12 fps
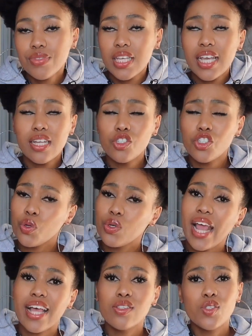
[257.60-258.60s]
It is short
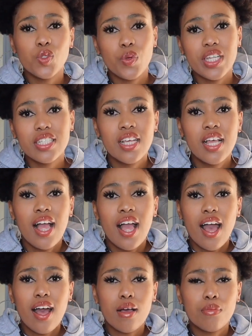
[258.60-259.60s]
and sweet.
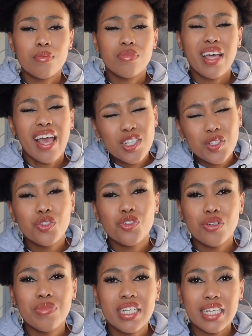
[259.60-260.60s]
The actual
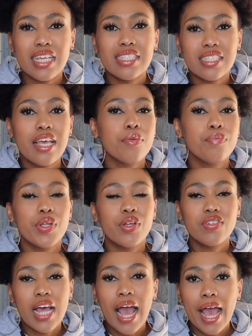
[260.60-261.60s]
trimming does take a bit
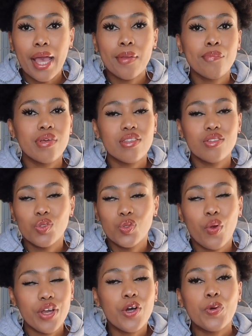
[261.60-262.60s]
of time, but the
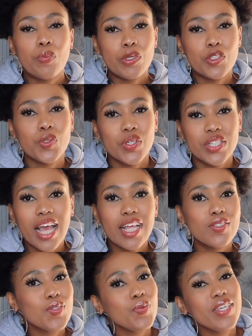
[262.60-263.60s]
tutorial will be short and
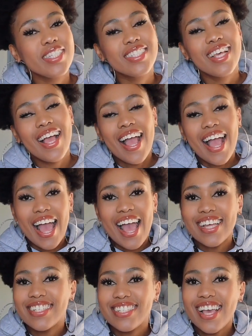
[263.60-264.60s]
sweet.
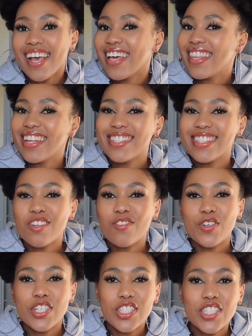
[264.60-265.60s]
And yeah, that is it
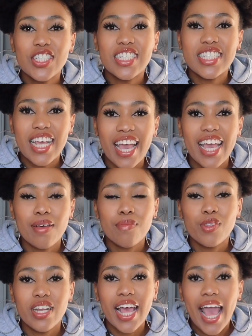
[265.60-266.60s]
for today. I'm
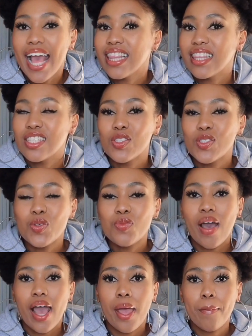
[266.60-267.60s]
gonna add this to
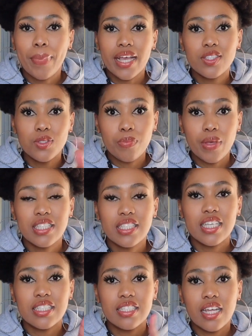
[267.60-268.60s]
my Back to
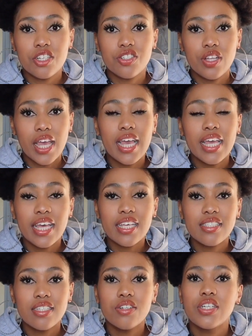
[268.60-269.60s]
Basics natural hair care
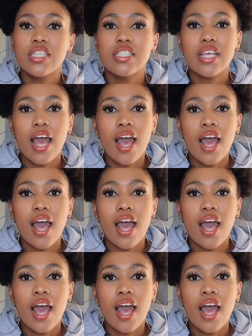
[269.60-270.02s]
series,